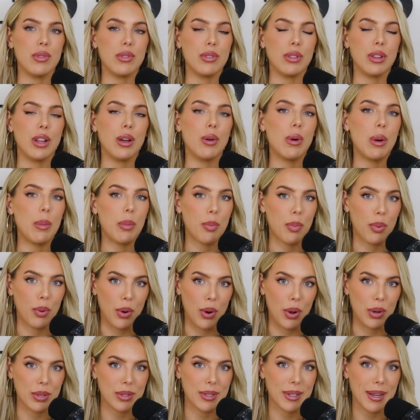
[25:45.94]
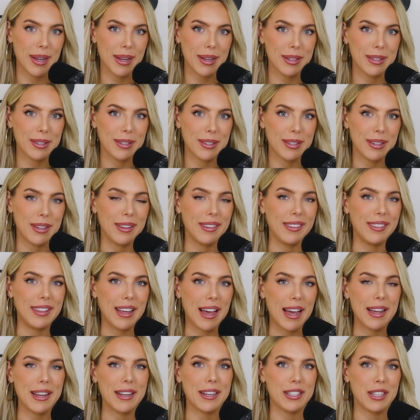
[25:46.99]
glow up process,
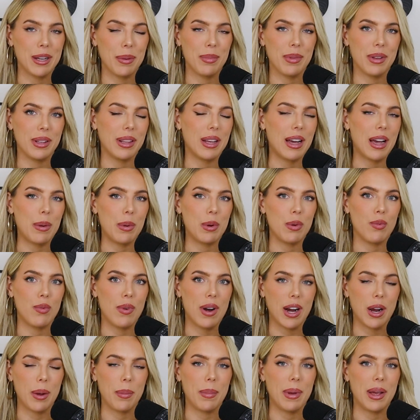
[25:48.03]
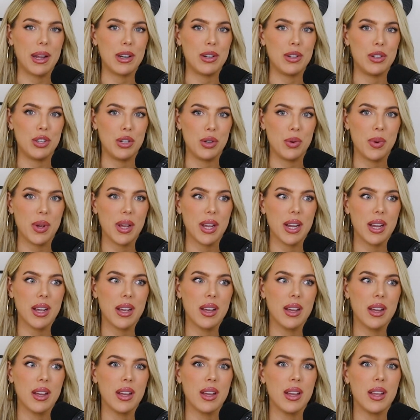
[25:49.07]
that is something that I would recommend doing.
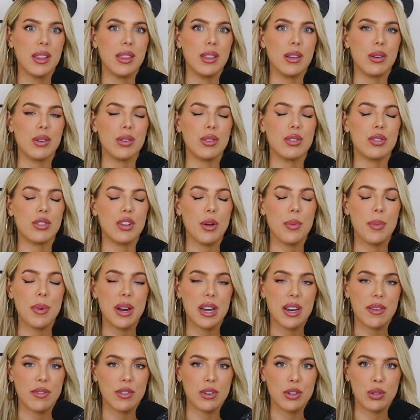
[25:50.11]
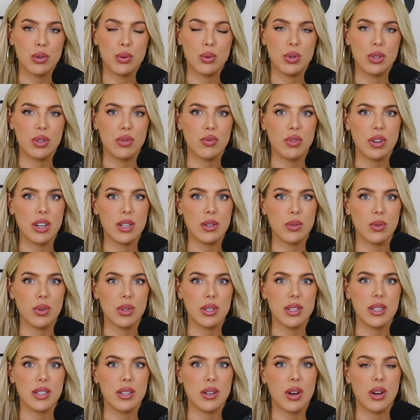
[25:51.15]
There are so many different tools and
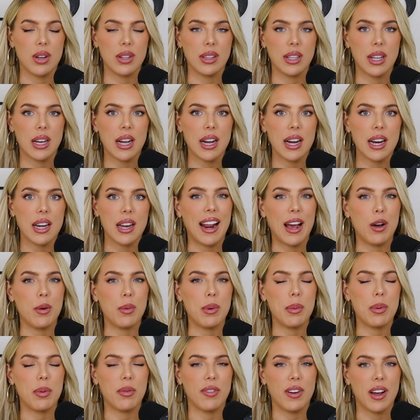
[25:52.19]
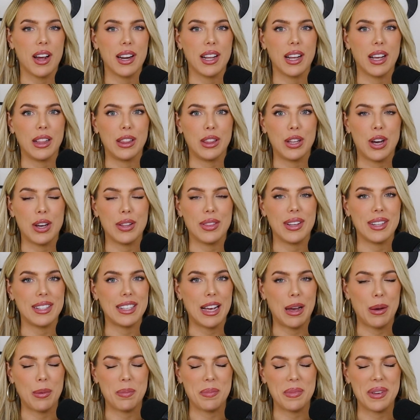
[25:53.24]
resources online, and I'll be providing a lot that's
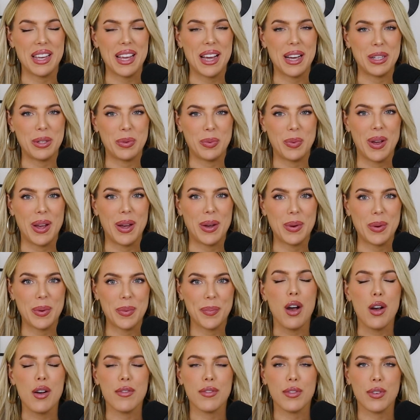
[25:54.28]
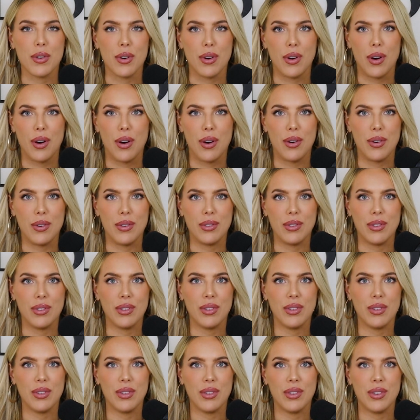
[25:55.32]
helped me as well. Overall,
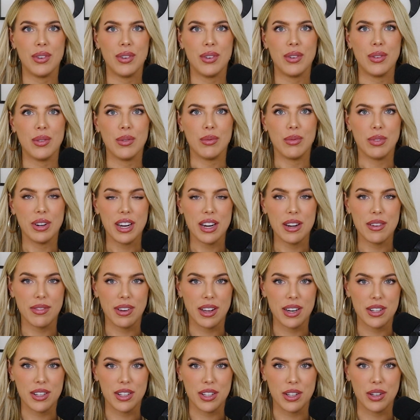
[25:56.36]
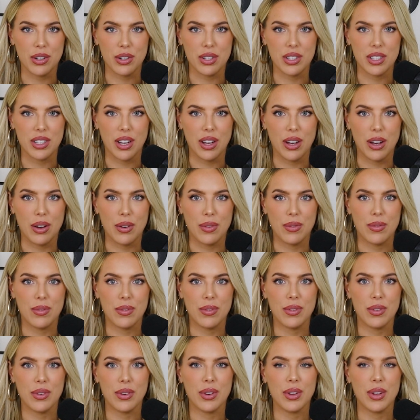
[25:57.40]
reinventing
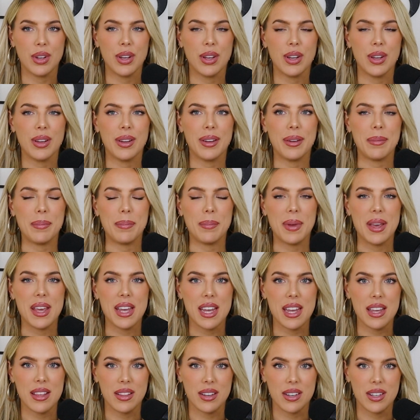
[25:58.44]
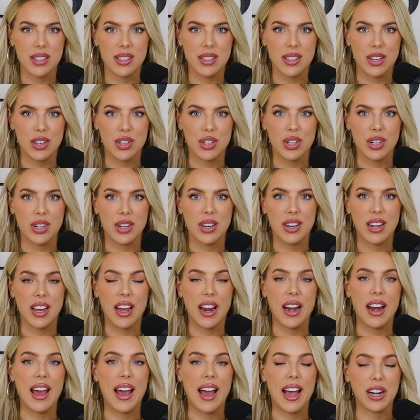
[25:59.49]
yourself, making the decision,
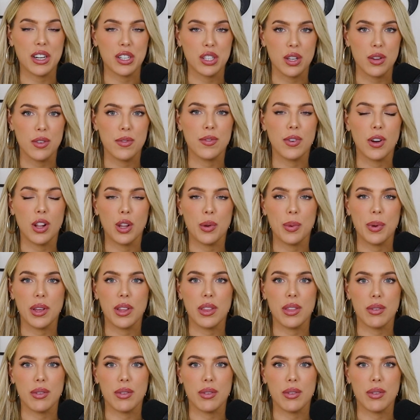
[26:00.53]
and actually following